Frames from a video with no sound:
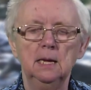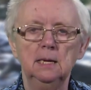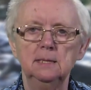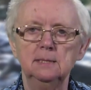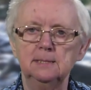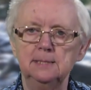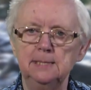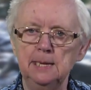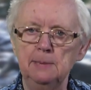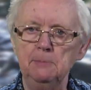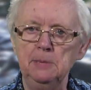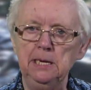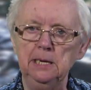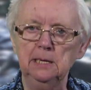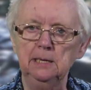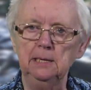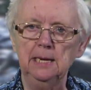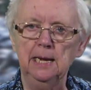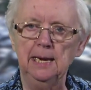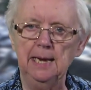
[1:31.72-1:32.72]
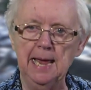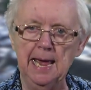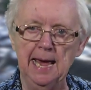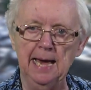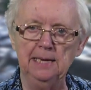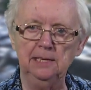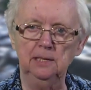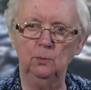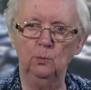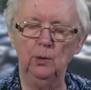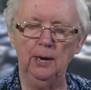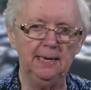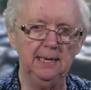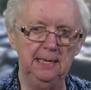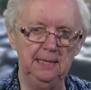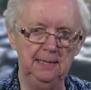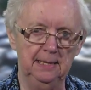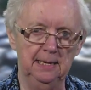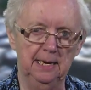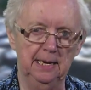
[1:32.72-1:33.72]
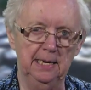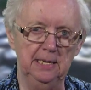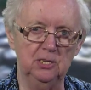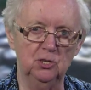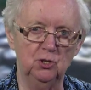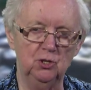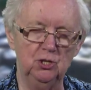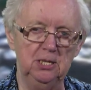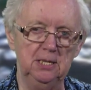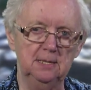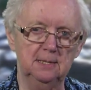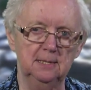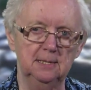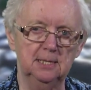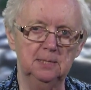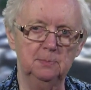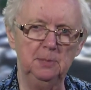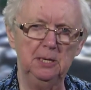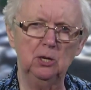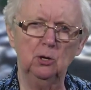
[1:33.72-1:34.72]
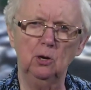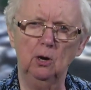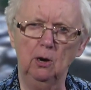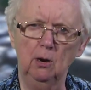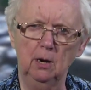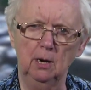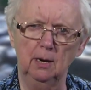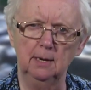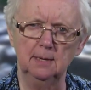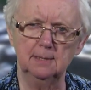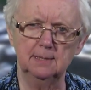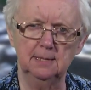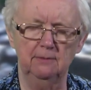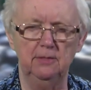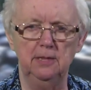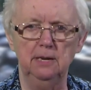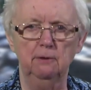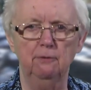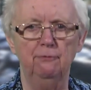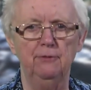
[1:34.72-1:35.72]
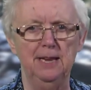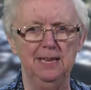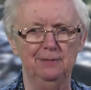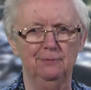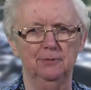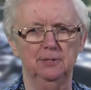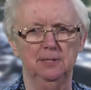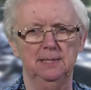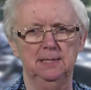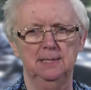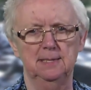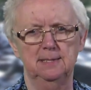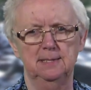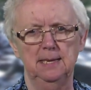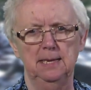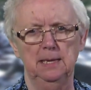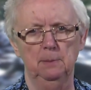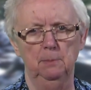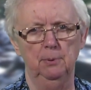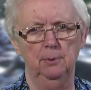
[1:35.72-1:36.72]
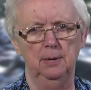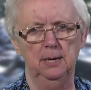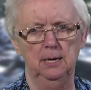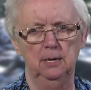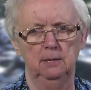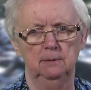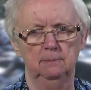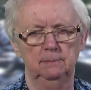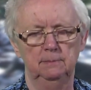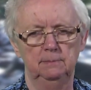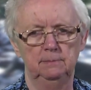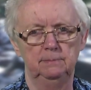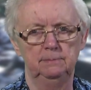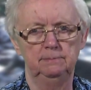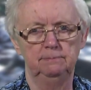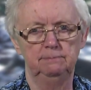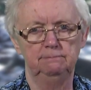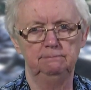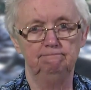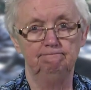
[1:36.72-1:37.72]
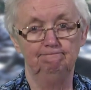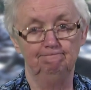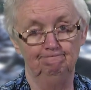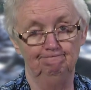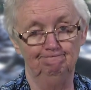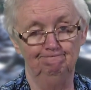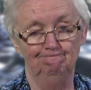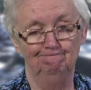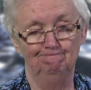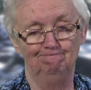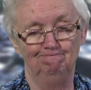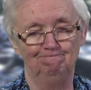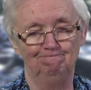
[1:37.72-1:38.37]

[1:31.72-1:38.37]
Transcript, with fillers: Simeon and Anna recognized Jesus because of their faithfulness in prayer. Hmm.